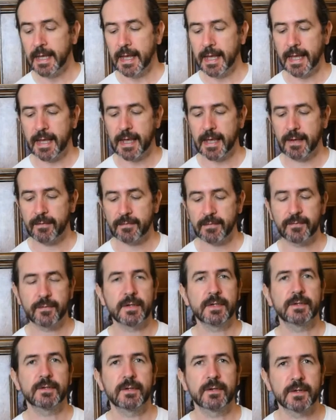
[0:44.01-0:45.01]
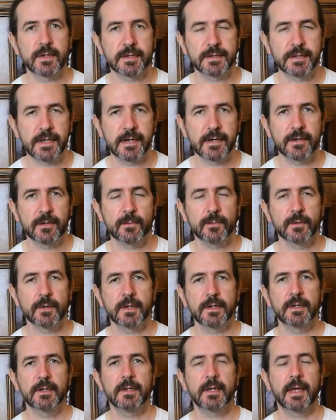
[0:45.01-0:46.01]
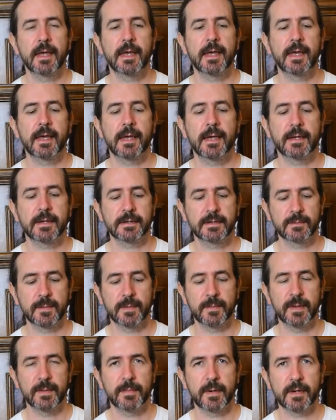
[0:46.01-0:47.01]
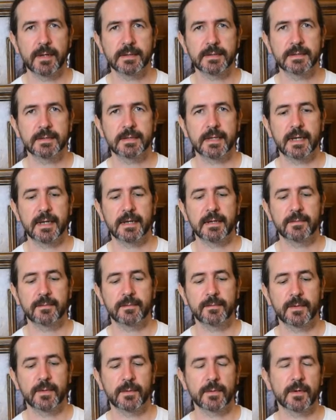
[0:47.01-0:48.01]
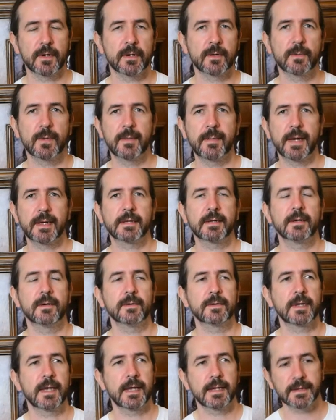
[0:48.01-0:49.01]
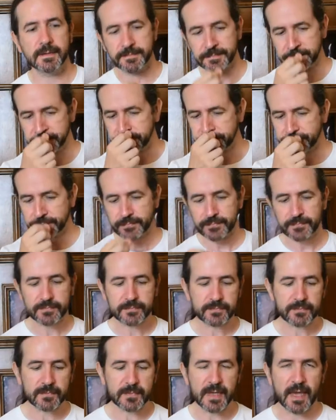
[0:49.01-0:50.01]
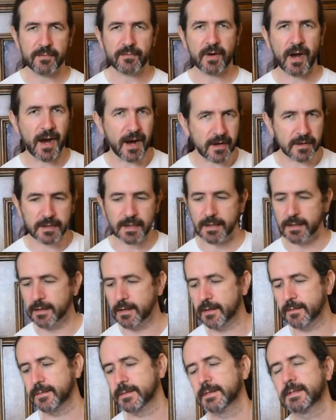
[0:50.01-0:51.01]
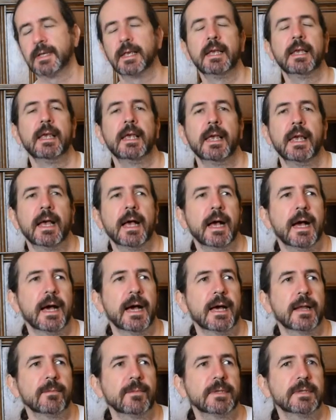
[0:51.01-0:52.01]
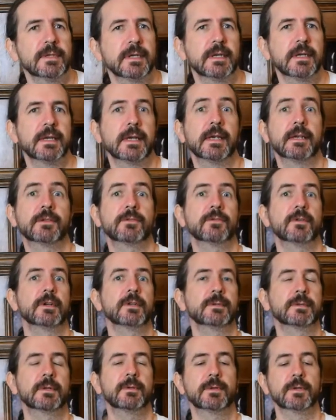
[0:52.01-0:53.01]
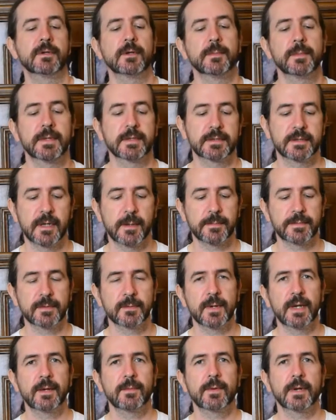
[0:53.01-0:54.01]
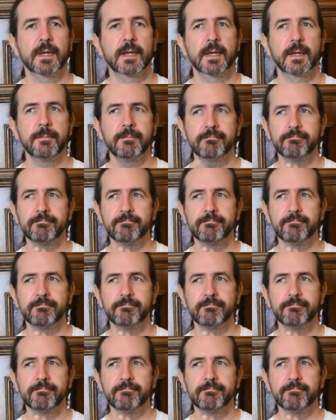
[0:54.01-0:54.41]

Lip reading: It was a funny story. I was there working and I was with my boss, and we were on our way back to the hotel after a hard day in the office, and we seen King's Cross is only a couple of stops away, and we were like,